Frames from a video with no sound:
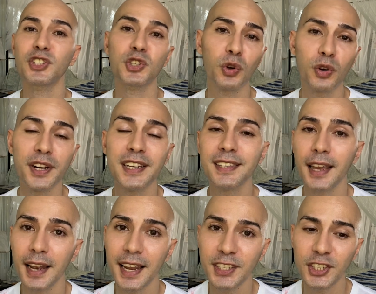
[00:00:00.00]
stories
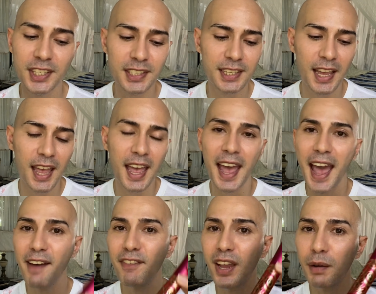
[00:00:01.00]
and legends,
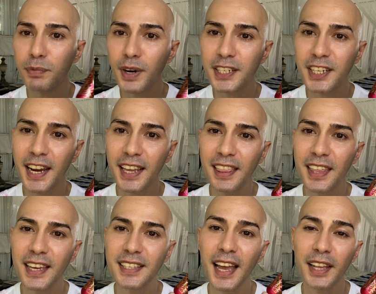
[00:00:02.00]
having a brush like
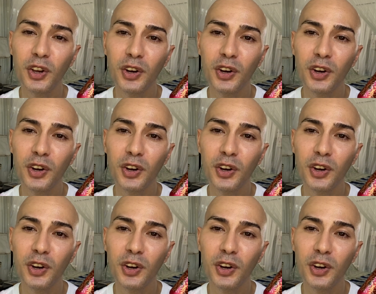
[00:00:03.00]
this at your